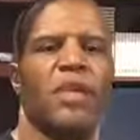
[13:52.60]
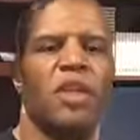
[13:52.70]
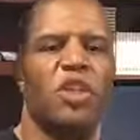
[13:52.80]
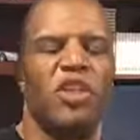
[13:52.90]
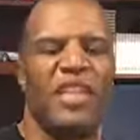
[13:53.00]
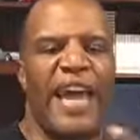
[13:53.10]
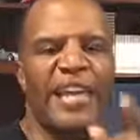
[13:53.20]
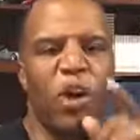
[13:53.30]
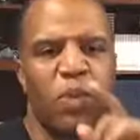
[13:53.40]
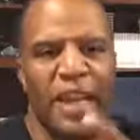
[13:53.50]
You can take
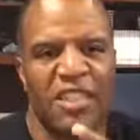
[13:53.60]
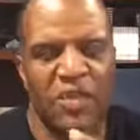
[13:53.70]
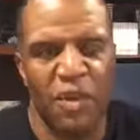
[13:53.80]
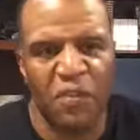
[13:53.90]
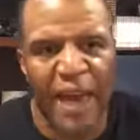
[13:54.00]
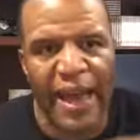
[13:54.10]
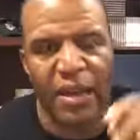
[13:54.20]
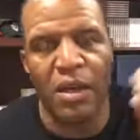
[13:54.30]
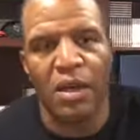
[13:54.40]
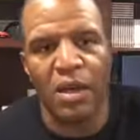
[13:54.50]
no pleasure from the
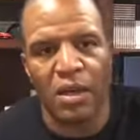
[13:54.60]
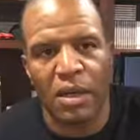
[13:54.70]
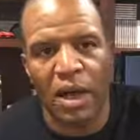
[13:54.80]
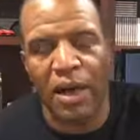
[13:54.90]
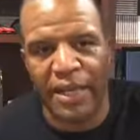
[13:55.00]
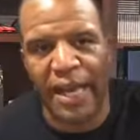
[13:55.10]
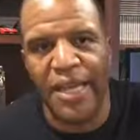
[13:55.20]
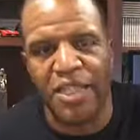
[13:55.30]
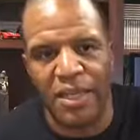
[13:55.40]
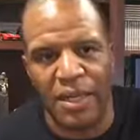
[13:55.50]
fact,
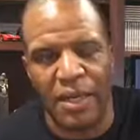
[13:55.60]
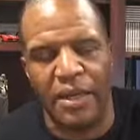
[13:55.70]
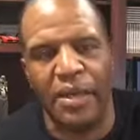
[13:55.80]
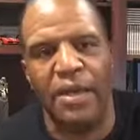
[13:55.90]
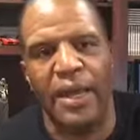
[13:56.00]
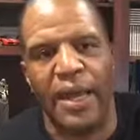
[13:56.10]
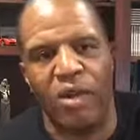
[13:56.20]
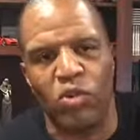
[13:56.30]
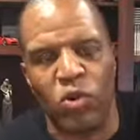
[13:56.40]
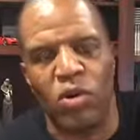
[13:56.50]
Caucasian leader
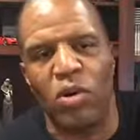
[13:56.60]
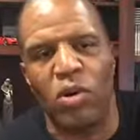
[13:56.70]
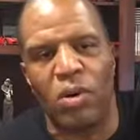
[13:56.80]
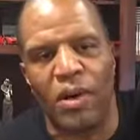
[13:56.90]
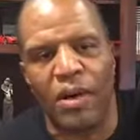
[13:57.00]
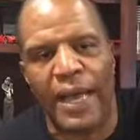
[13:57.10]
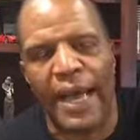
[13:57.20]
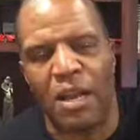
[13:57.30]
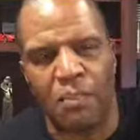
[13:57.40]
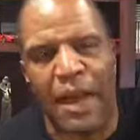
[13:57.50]
in rural
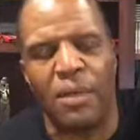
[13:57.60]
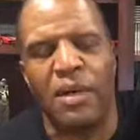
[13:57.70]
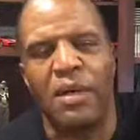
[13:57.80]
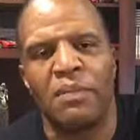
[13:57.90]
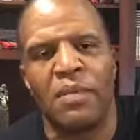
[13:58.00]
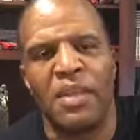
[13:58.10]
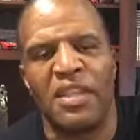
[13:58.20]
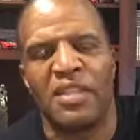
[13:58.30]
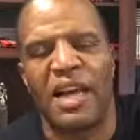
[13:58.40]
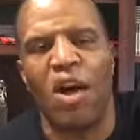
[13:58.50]
Alabama,
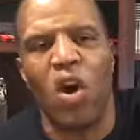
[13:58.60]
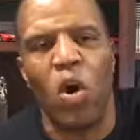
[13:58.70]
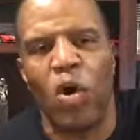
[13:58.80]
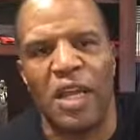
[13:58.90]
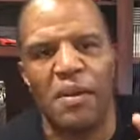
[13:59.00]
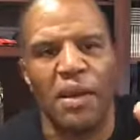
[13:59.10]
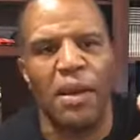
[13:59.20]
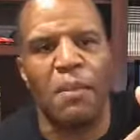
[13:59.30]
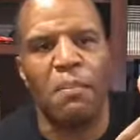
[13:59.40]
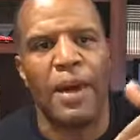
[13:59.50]
there's a hole in
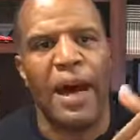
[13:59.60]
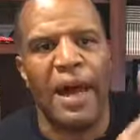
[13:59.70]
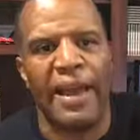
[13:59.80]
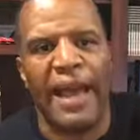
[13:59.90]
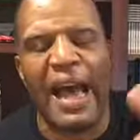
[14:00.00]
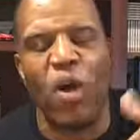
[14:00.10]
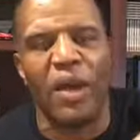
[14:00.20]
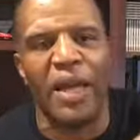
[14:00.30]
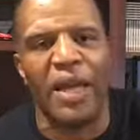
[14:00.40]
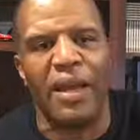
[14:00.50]
my end
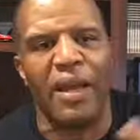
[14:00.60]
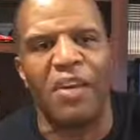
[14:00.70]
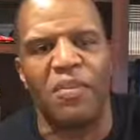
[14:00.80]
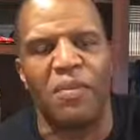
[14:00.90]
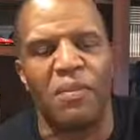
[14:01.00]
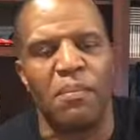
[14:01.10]
of